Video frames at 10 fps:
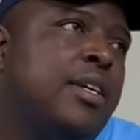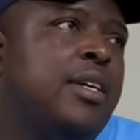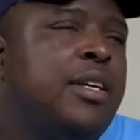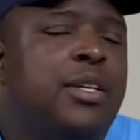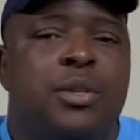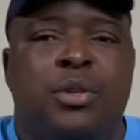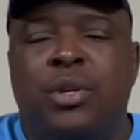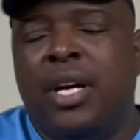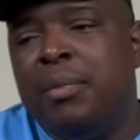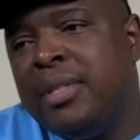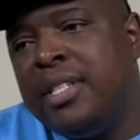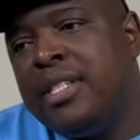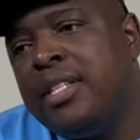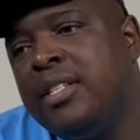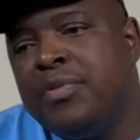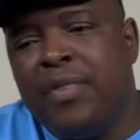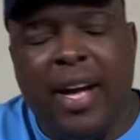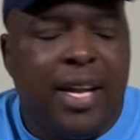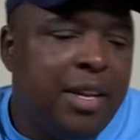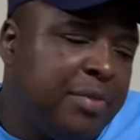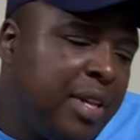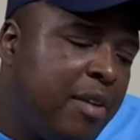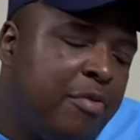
you can be dissatisfied after